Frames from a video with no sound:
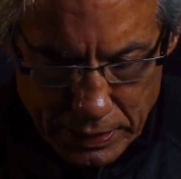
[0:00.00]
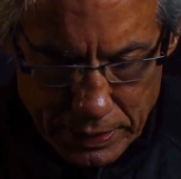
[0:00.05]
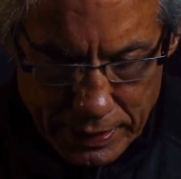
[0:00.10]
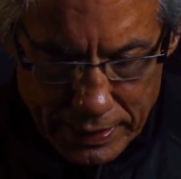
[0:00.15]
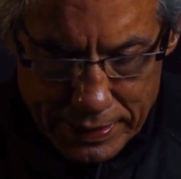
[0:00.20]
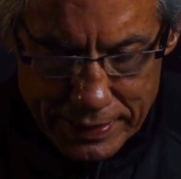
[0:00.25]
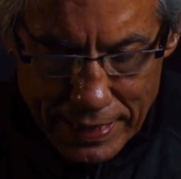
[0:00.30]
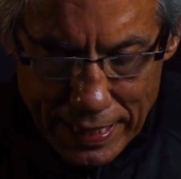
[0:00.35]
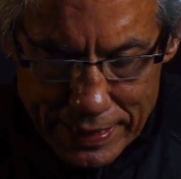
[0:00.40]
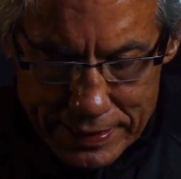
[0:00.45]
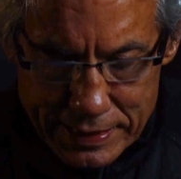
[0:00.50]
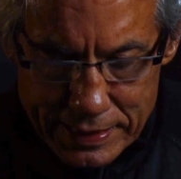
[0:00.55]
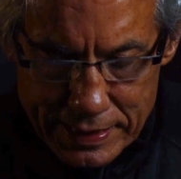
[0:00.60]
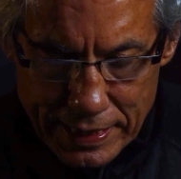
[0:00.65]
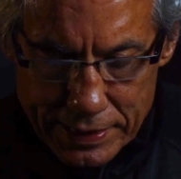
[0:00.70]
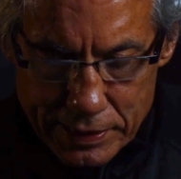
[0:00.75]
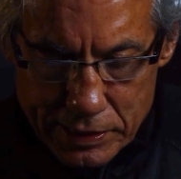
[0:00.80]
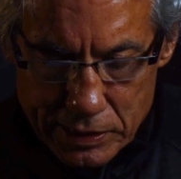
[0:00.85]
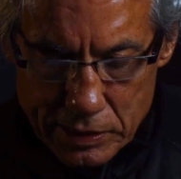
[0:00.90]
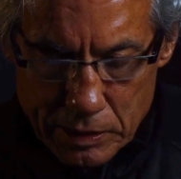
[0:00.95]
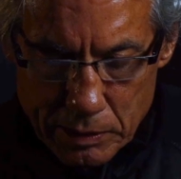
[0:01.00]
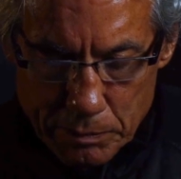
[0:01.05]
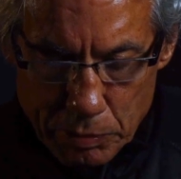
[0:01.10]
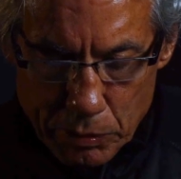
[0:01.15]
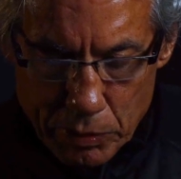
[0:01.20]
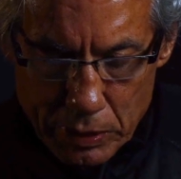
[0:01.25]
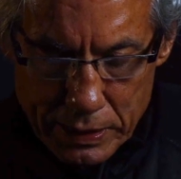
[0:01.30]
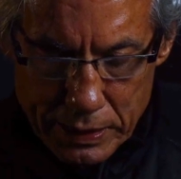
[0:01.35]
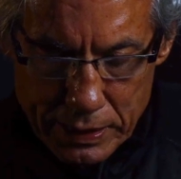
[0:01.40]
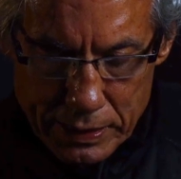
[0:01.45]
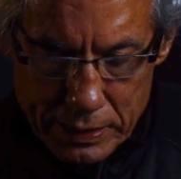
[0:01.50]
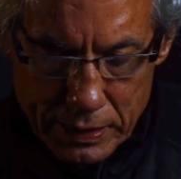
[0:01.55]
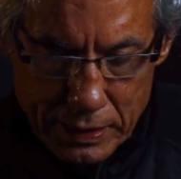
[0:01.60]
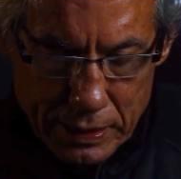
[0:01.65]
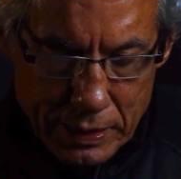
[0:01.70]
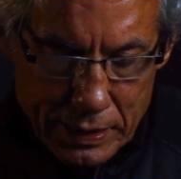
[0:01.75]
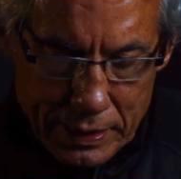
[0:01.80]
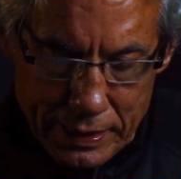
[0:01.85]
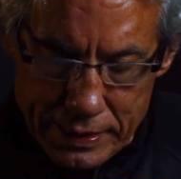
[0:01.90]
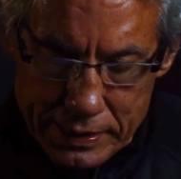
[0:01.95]
In that sense, the book
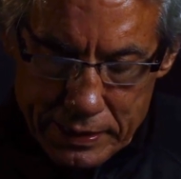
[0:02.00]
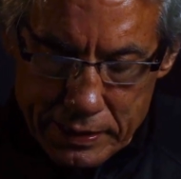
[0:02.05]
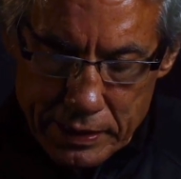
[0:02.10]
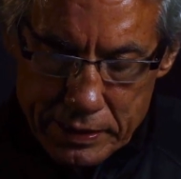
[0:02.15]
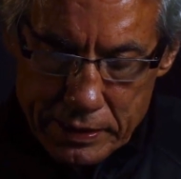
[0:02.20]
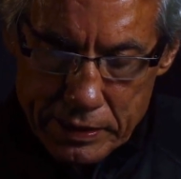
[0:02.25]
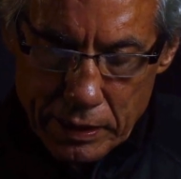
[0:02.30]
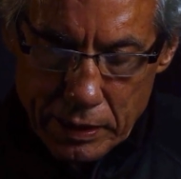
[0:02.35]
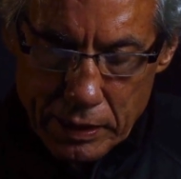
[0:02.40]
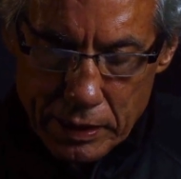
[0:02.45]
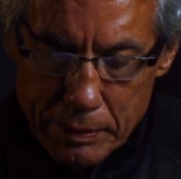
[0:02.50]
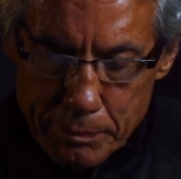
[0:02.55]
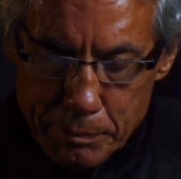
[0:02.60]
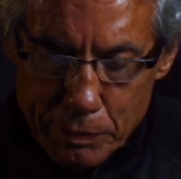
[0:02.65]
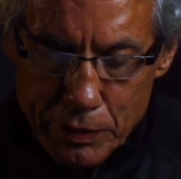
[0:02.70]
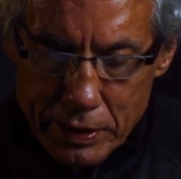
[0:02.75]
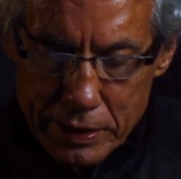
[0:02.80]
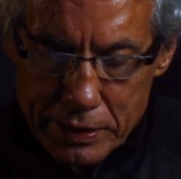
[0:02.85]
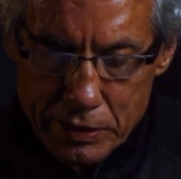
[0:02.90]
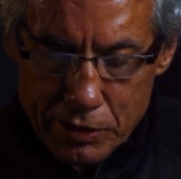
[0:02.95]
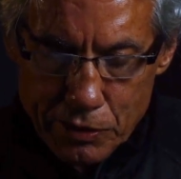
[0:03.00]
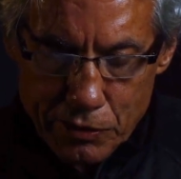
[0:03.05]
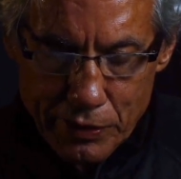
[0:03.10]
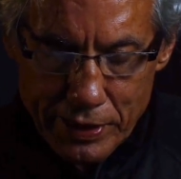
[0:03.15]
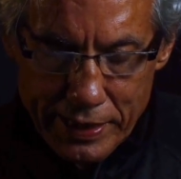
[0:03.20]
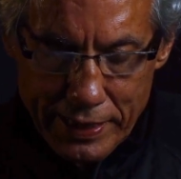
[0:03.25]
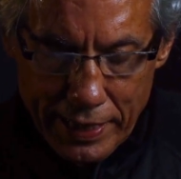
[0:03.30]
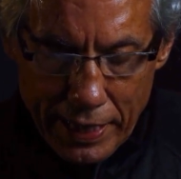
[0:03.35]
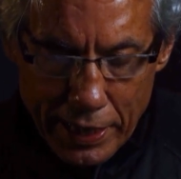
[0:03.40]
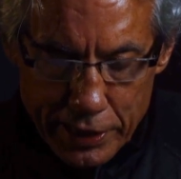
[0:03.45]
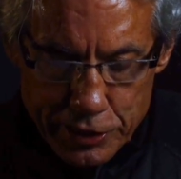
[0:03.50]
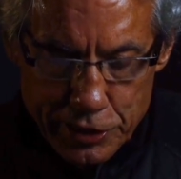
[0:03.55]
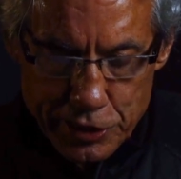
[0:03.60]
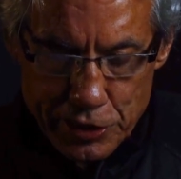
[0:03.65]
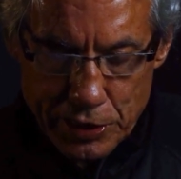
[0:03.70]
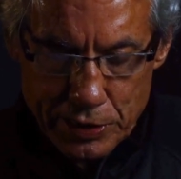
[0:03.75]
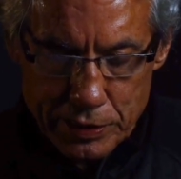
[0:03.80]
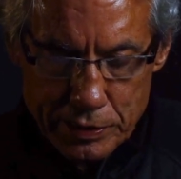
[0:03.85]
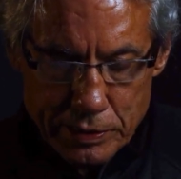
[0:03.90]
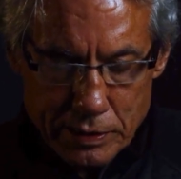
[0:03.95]
is the deliberate
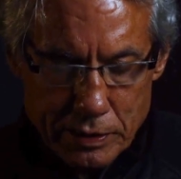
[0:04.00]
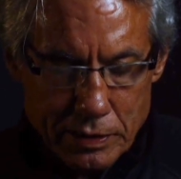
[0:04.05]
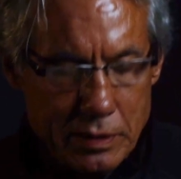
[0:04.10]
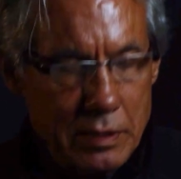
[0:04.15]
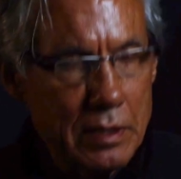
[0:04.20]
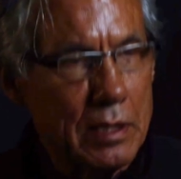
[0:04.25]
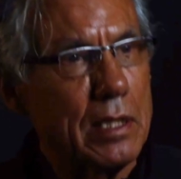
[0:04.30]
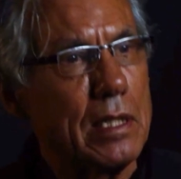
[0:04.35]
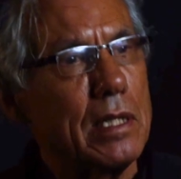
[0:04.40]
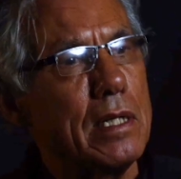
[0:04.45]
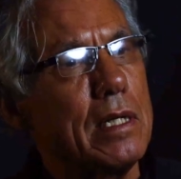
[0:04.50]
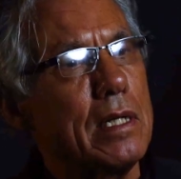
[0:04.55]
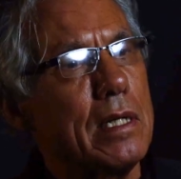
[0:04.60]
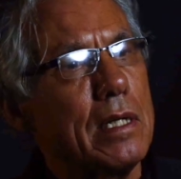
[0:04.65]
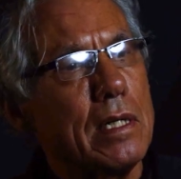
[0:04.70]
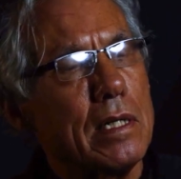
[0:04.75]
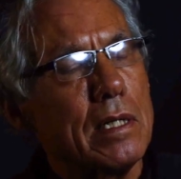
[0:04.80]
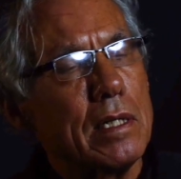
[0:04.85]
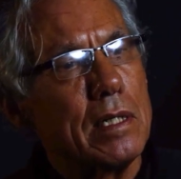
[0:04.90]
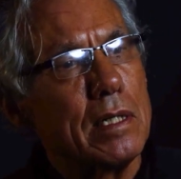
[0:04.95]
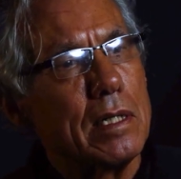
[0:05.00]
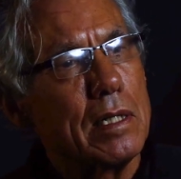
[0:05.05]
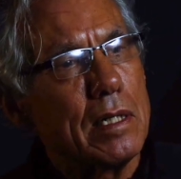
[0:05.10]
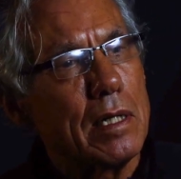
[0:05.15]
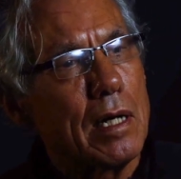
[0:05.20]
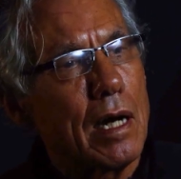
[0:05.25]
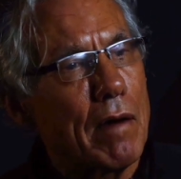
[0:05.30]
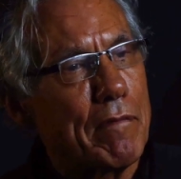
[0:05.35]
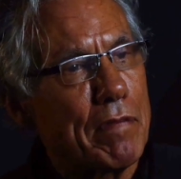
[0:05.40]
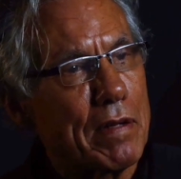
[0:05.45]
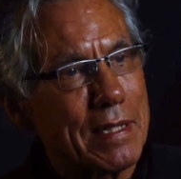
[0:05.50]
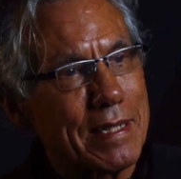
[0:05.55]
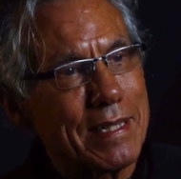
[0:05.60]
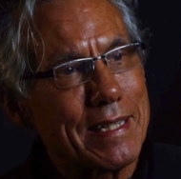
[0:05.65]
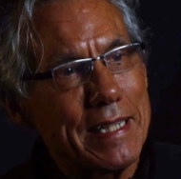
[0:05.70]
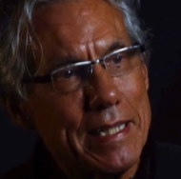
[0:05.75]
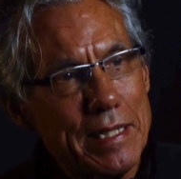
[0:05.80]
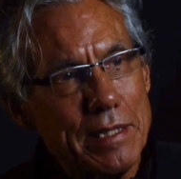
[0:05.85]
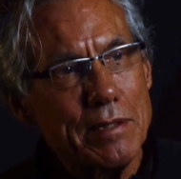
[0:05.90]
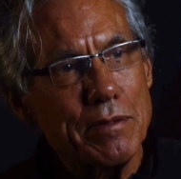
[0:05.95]
creation of a
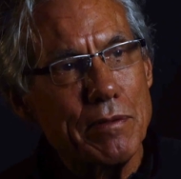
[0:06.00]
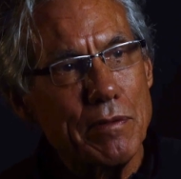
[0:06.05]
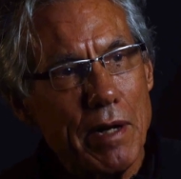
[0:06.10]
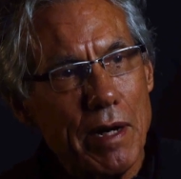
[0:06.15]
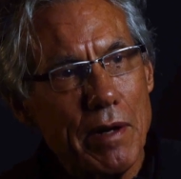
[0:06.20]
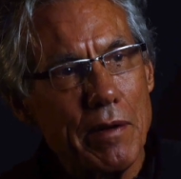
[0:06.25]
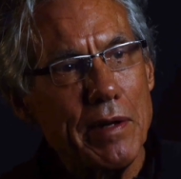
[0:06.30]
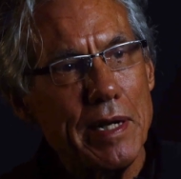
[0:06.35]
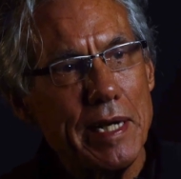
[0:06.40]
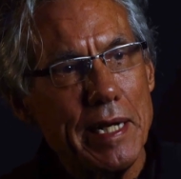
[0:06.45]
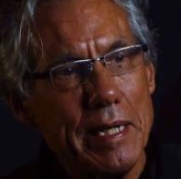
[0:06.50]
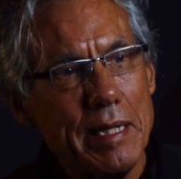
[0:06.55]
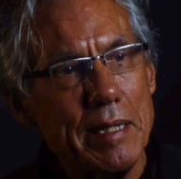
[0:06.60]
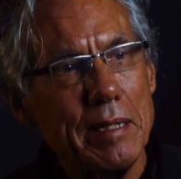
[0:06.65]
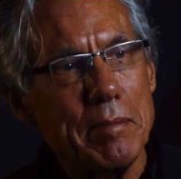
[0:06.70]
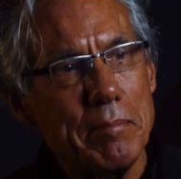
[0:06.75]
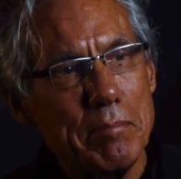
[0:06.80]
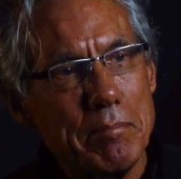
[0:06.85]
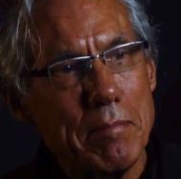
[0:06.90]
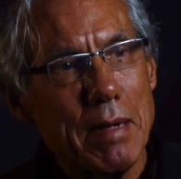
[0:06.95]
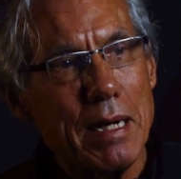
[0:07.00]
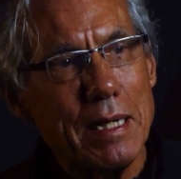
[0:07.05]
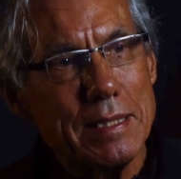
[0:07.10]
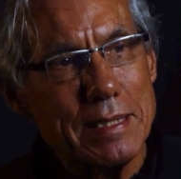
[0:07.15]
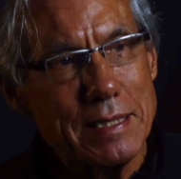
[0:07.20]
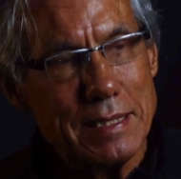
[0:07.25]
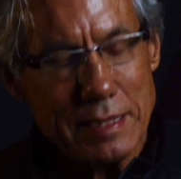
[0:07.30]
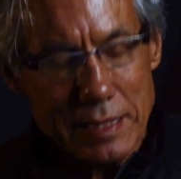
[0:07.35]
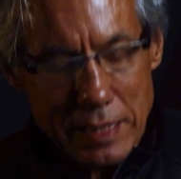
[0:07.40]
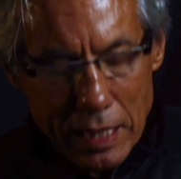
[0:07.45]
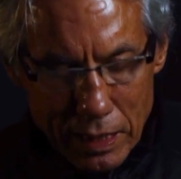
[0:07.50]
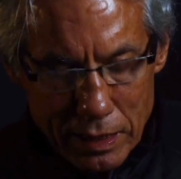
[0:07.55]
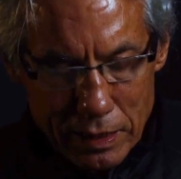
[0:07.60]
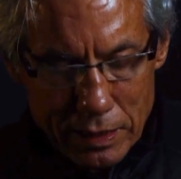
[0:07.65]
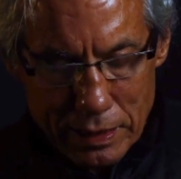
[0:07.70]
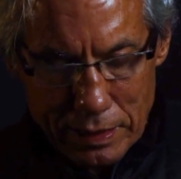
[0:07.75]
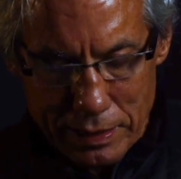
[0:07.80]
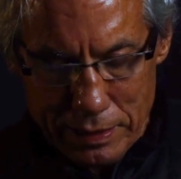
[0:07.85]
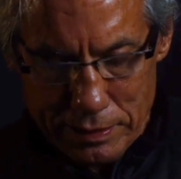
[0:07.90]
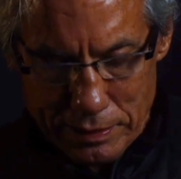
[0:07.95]
literary
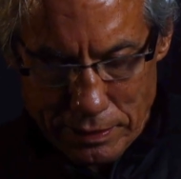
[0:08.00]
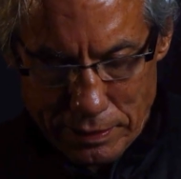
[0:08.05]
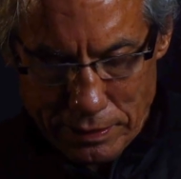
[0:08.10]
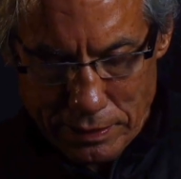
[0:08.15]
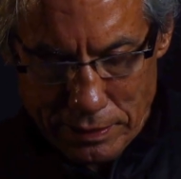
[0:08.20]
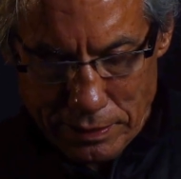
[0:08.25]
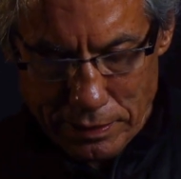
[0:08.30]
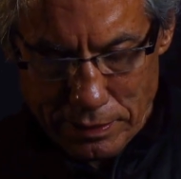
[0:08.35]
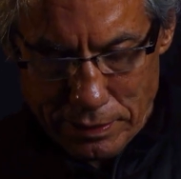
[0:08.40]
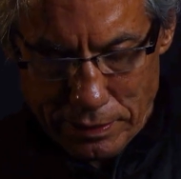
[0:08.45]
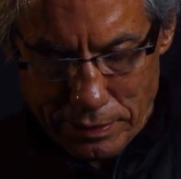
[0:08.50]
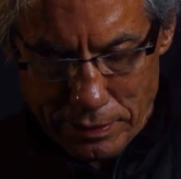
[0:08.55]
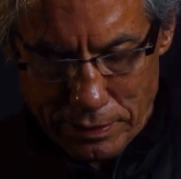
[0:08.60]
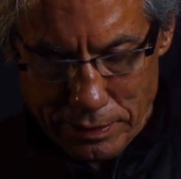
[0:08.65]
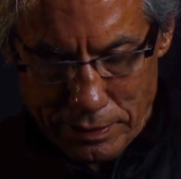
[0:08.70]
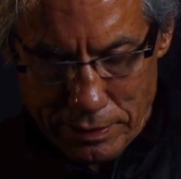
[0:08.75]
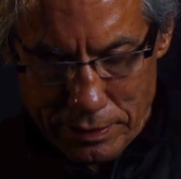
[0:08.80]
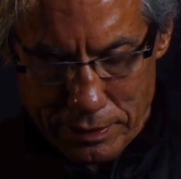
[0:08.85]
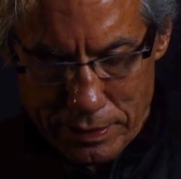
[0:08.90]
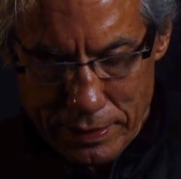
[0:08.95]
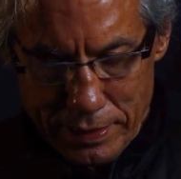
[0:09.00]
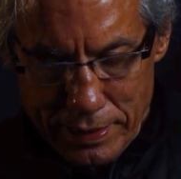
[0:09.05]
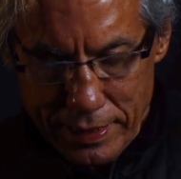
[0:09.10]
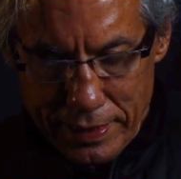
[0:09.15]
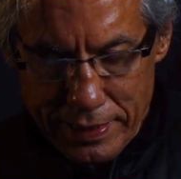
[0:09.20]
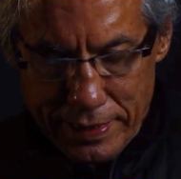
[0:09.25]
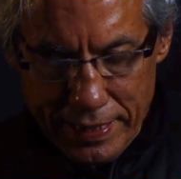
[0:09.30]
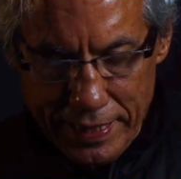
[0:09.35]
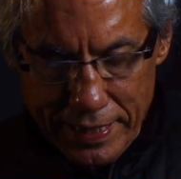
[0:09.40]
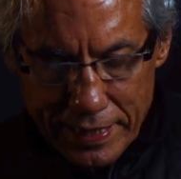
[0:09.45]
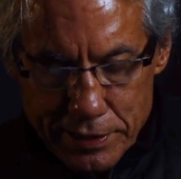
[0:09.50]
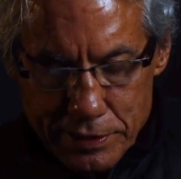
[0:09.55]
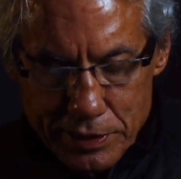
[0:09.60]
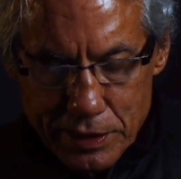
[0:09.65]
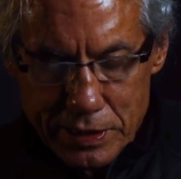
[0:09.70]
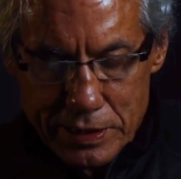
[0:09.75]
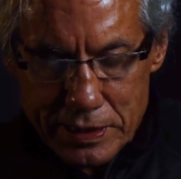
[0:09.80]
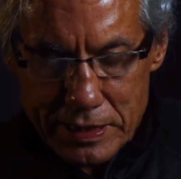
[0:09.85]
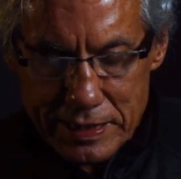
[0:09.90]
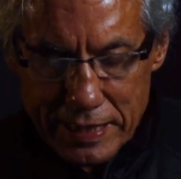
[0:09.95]
mandala, an
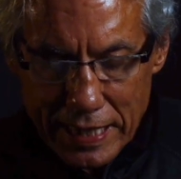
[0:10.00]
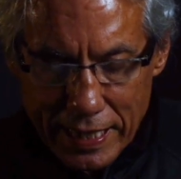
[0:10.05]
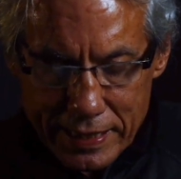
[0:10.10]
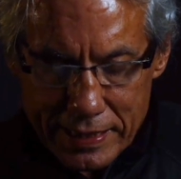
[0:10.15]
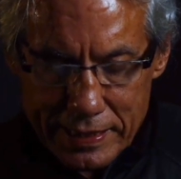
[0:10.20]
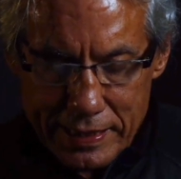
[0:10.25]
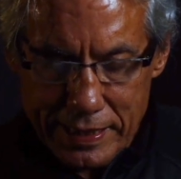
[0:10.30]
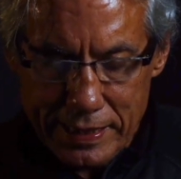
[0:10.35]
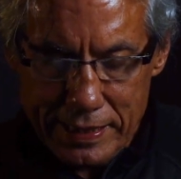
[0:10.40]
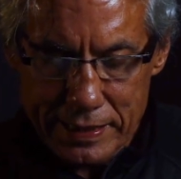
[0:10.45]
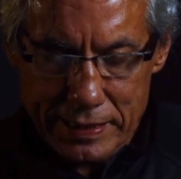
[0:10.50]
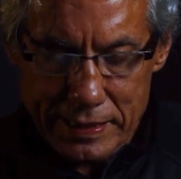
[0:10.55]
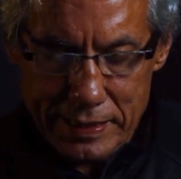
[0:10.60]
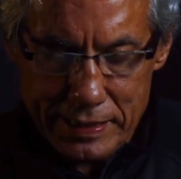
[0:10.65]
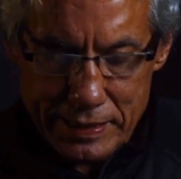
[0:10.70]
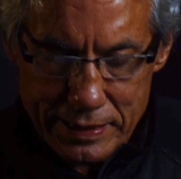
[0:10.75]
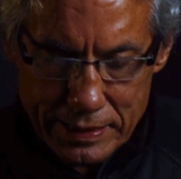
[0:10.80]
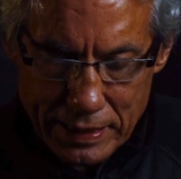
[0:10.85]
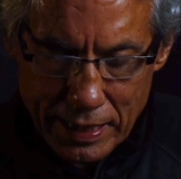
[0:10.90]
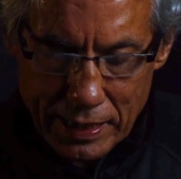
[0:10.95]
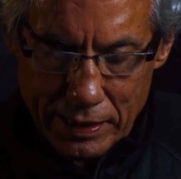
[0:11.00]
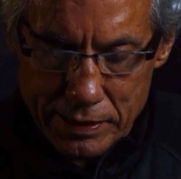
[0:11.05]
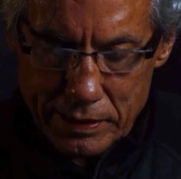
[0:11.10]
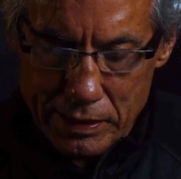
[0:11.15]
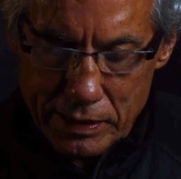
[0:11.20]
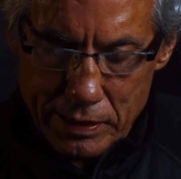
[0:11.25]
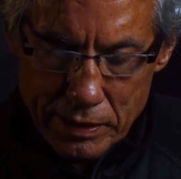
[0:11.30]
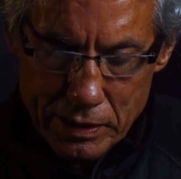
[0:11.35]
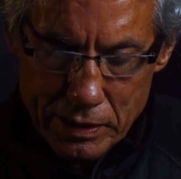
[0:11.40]
intersecting set